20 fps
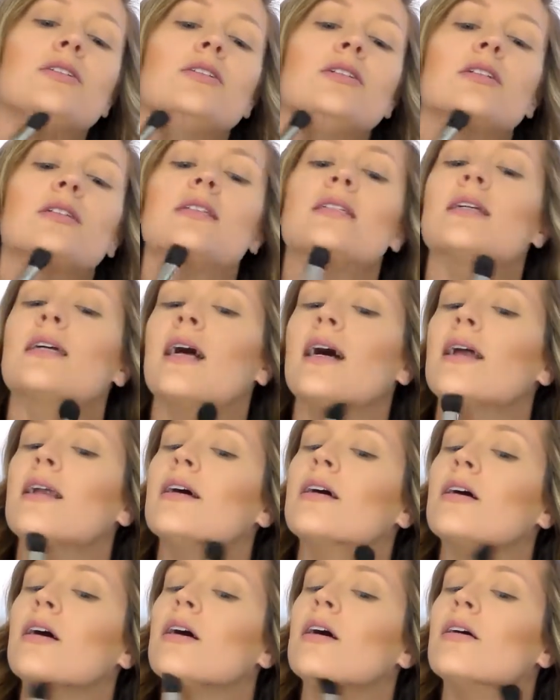just to kind
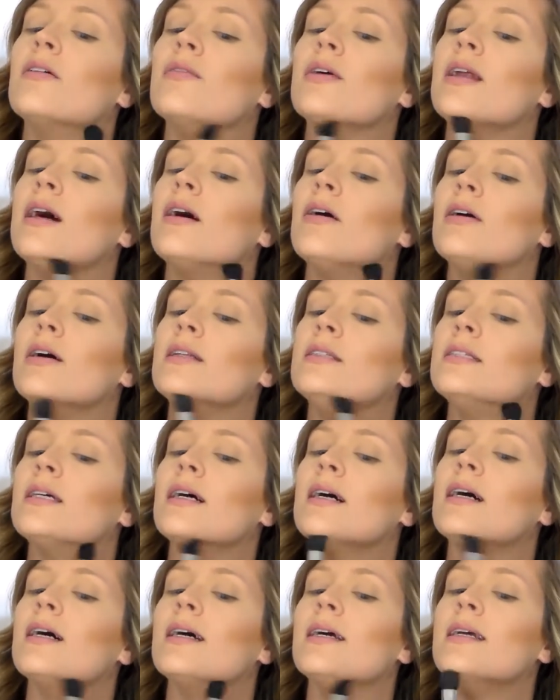of carve it out a
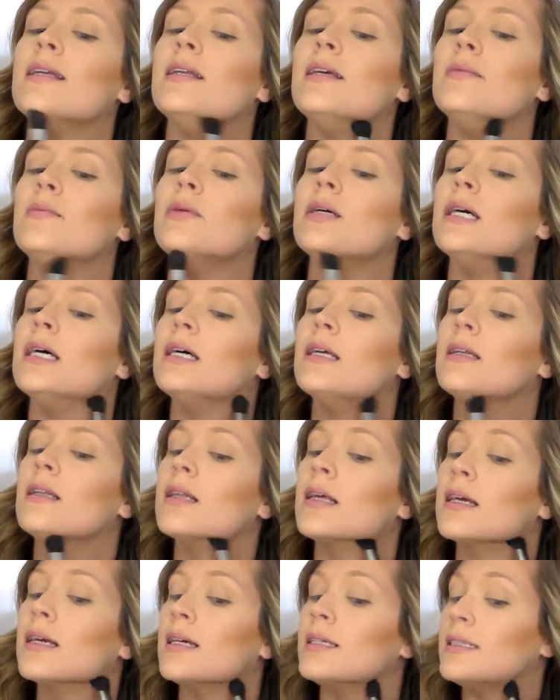tiny bit.
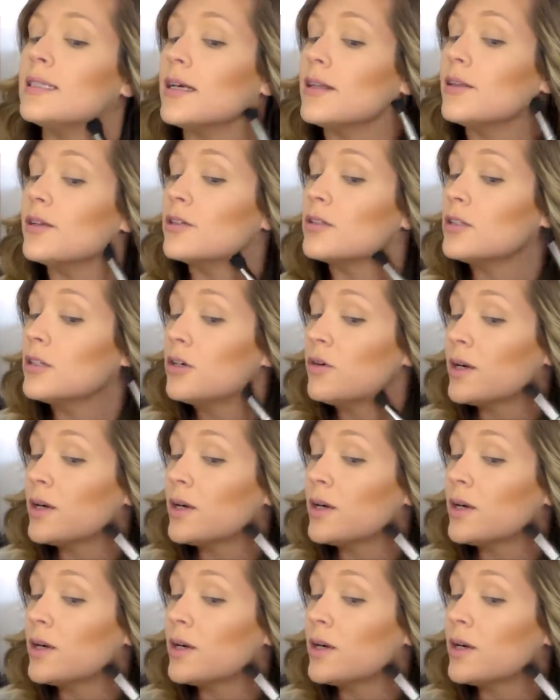Like I said, there's